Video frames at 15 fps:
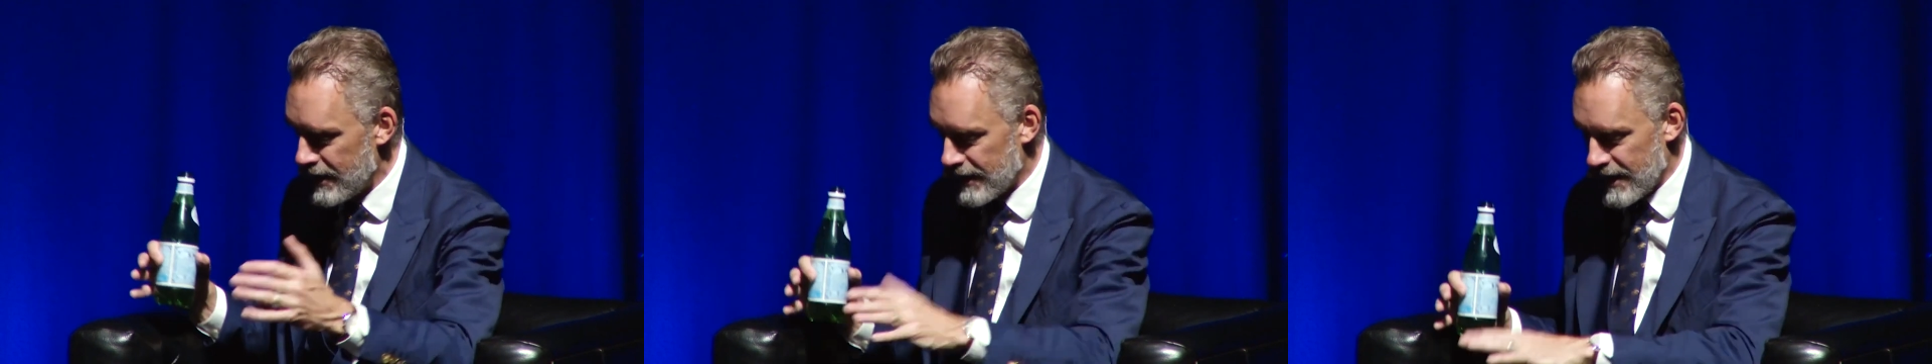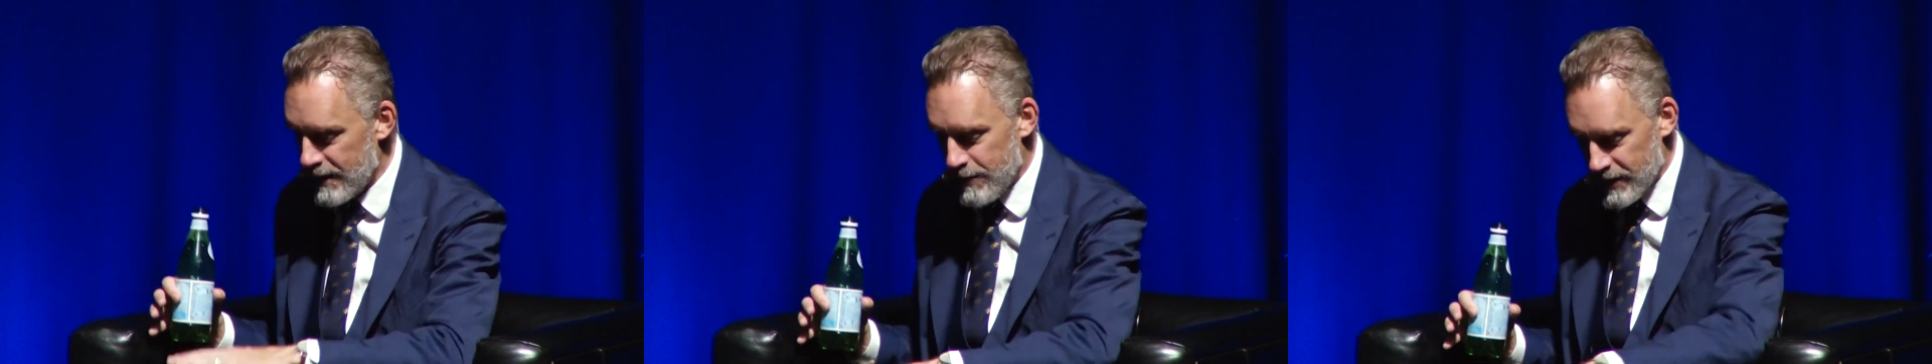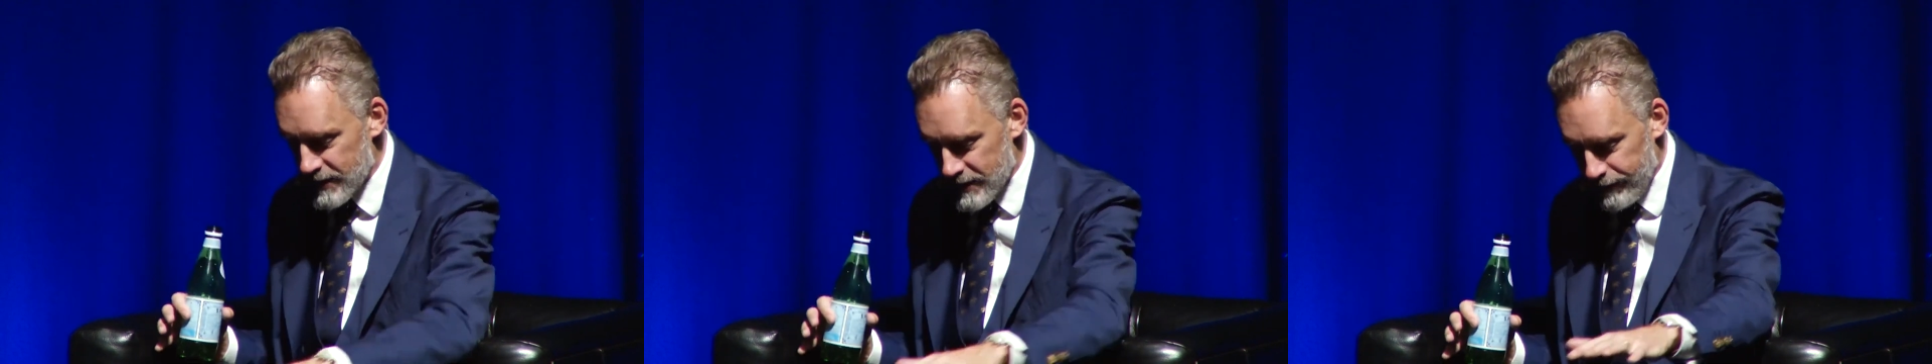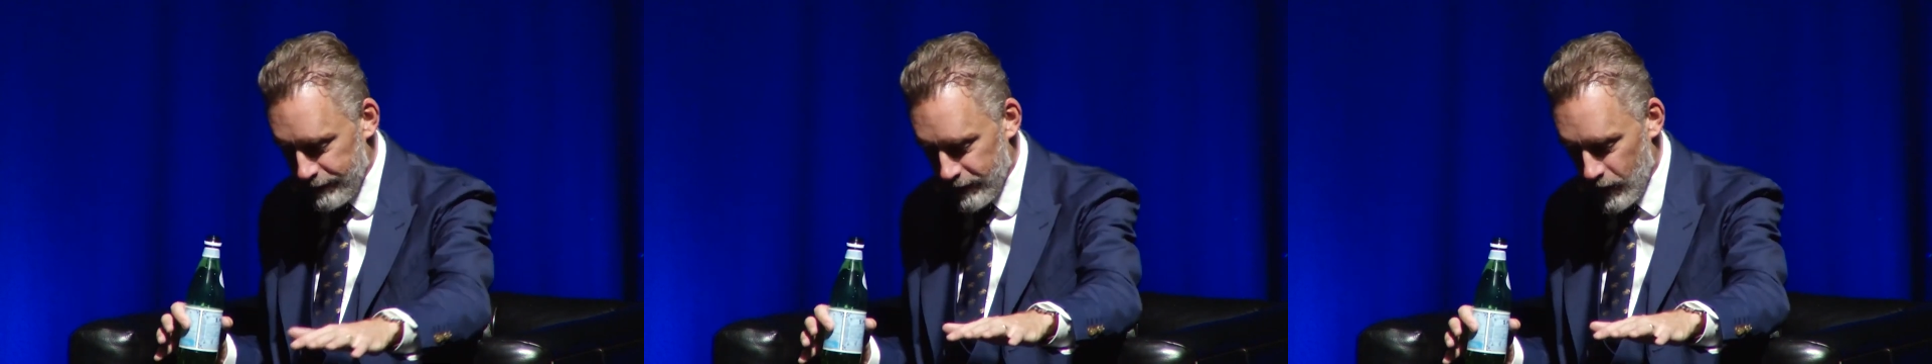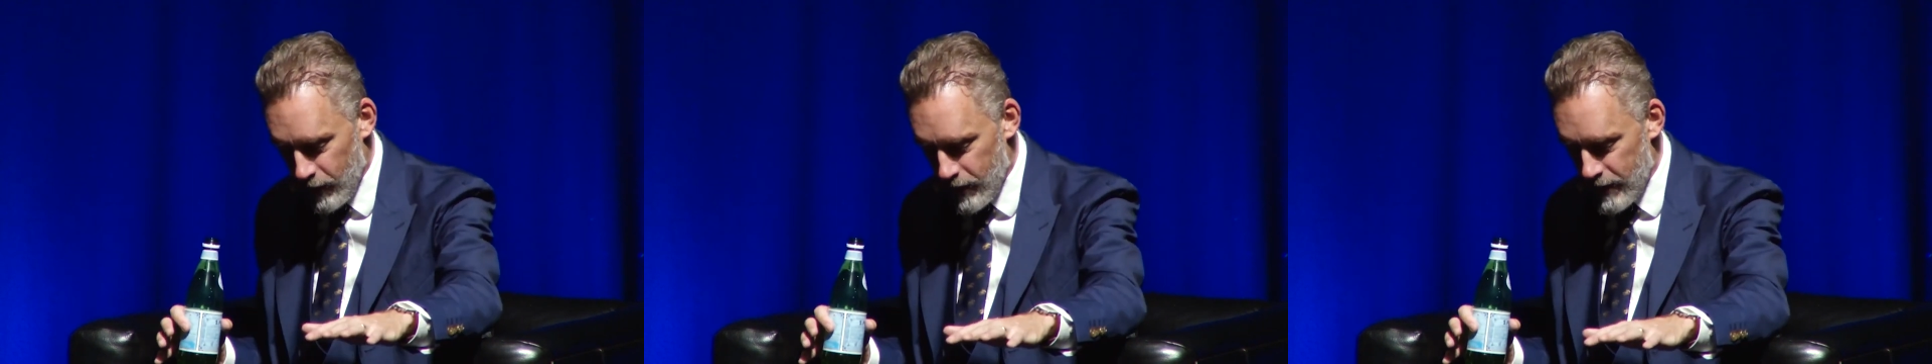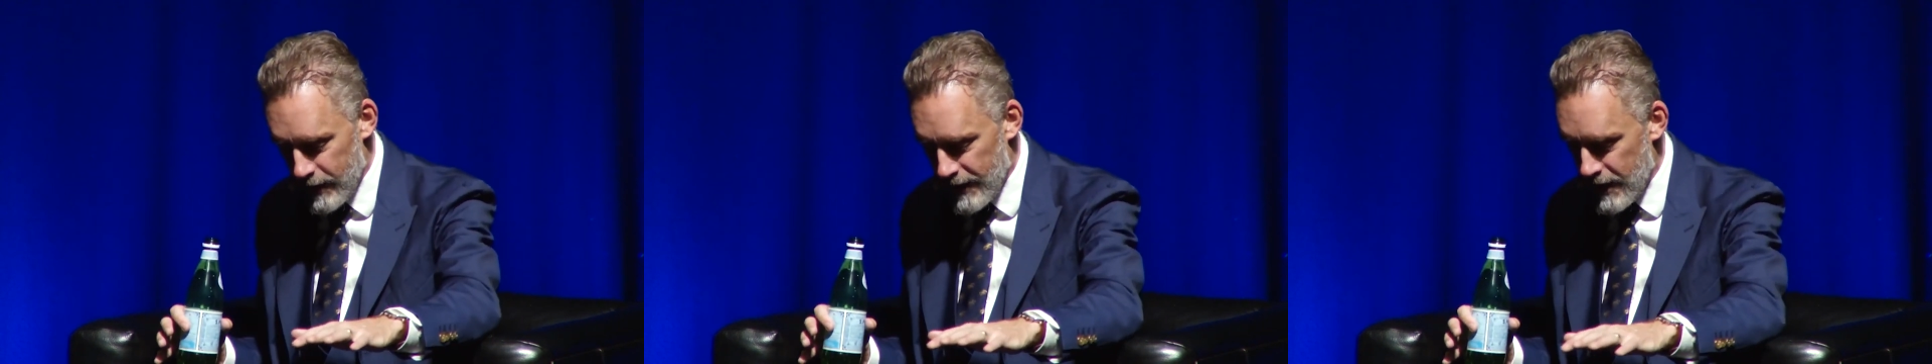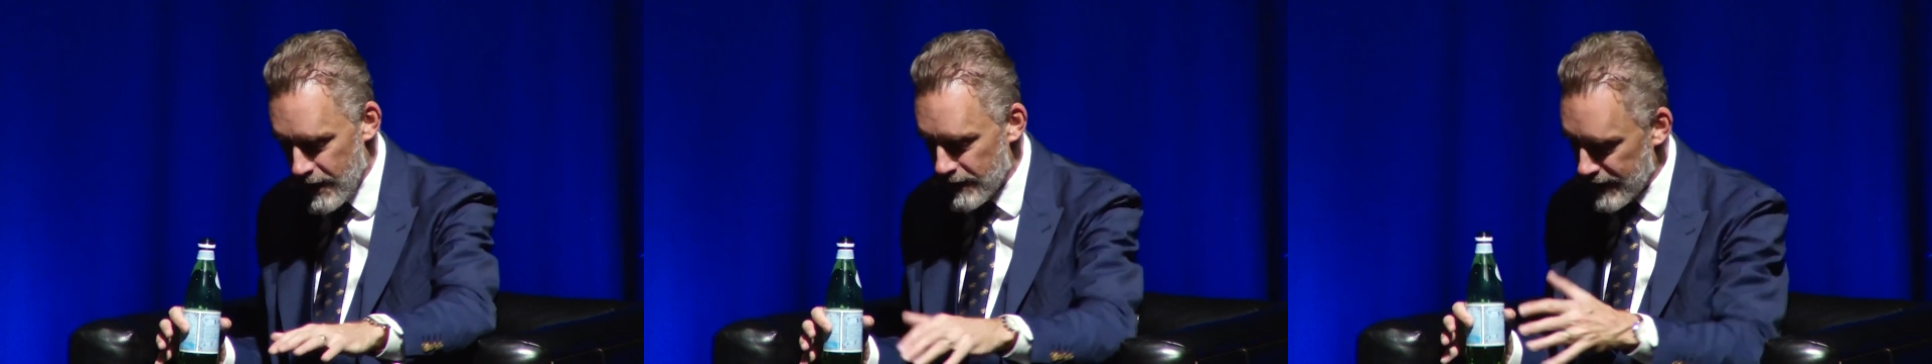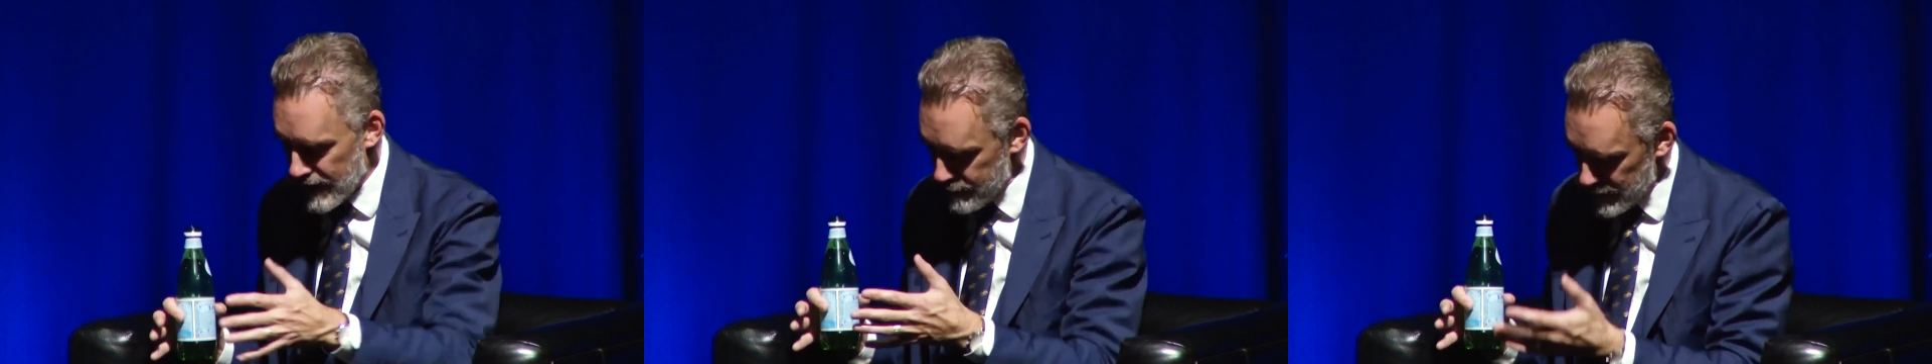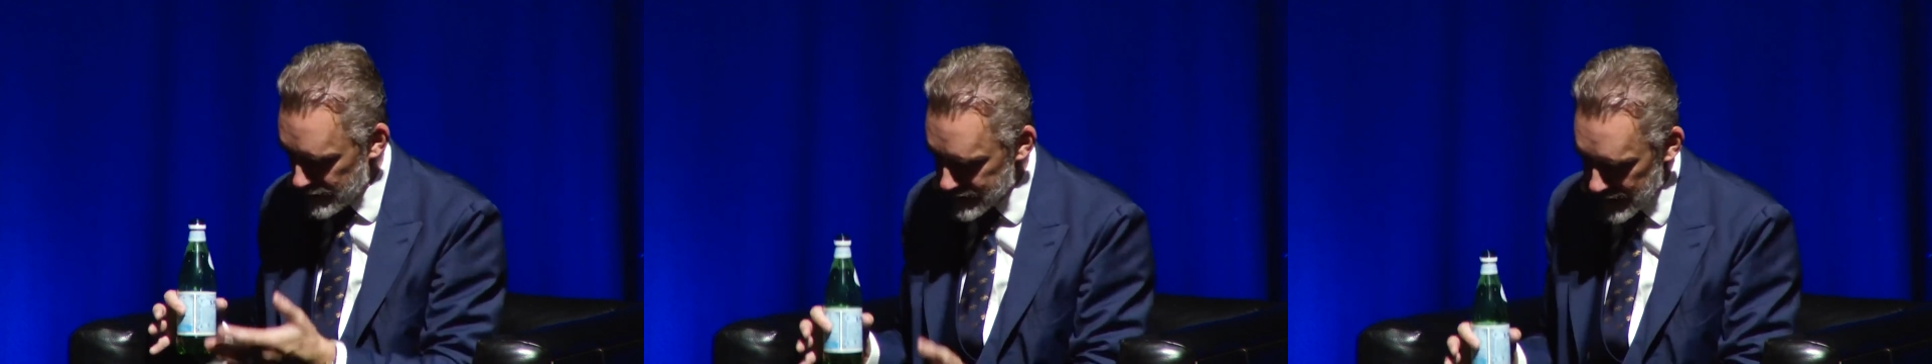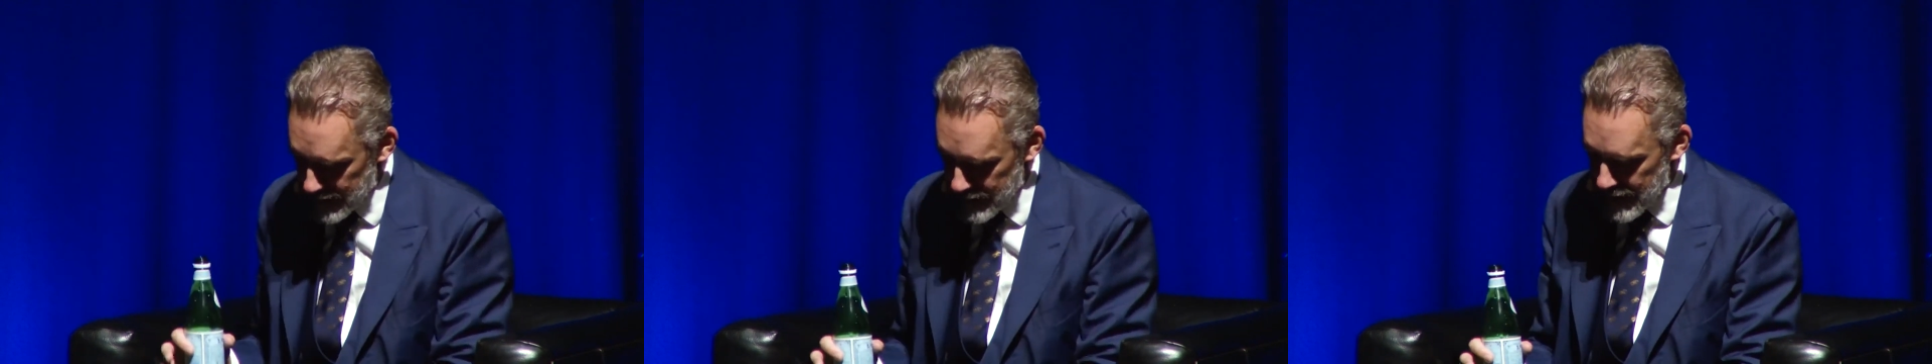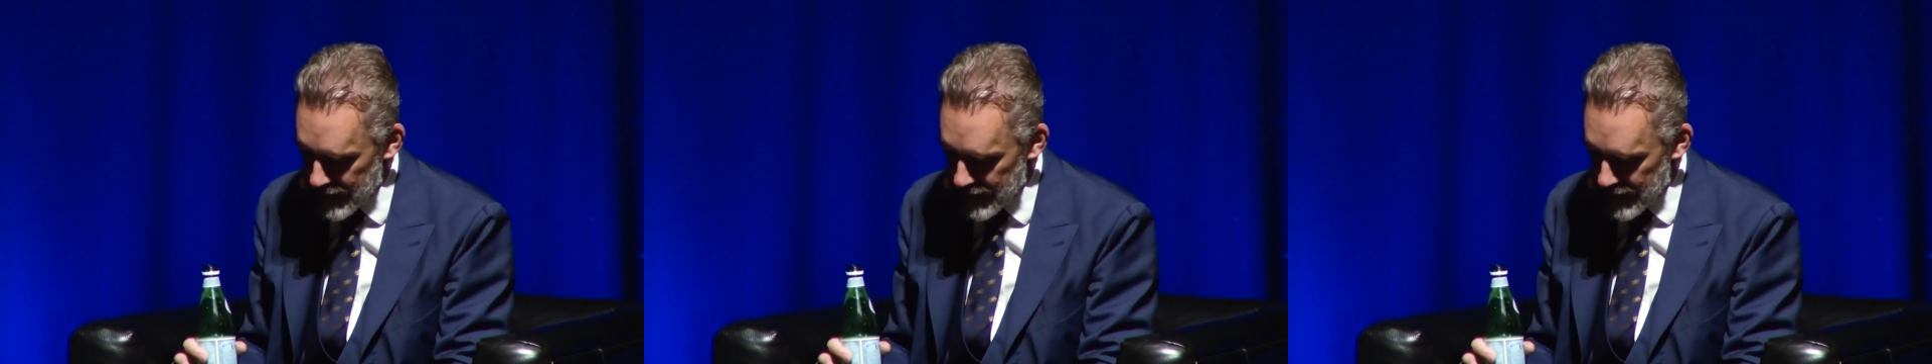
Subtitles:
then he builds a floor and then he builds a